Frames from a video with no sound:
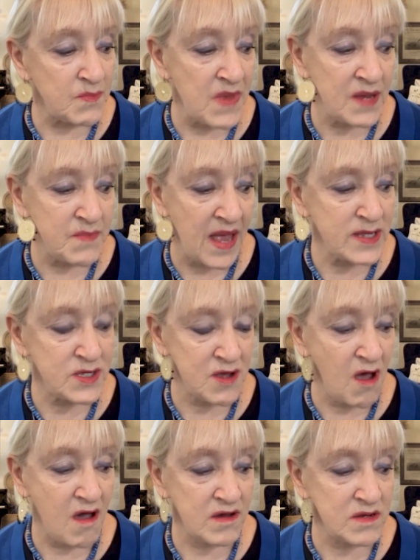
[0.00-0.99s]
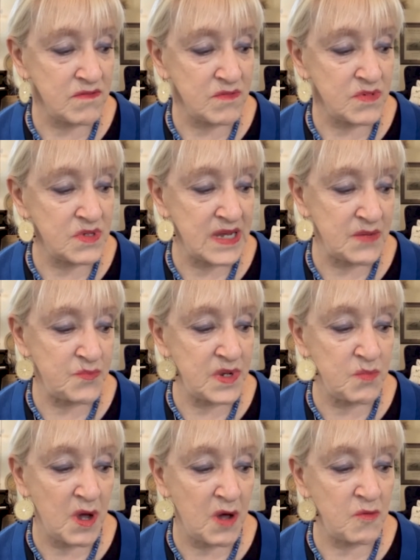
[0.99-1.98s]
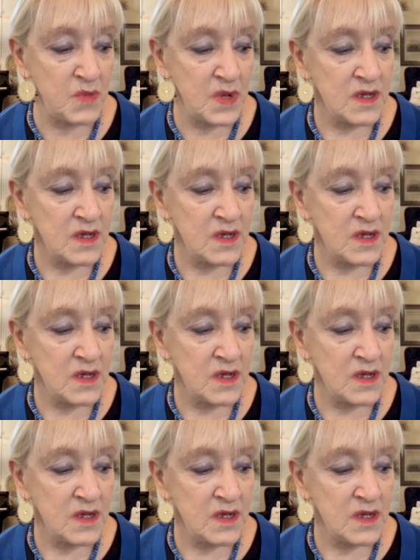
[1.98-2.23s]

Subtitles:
like my sock," said Bebo,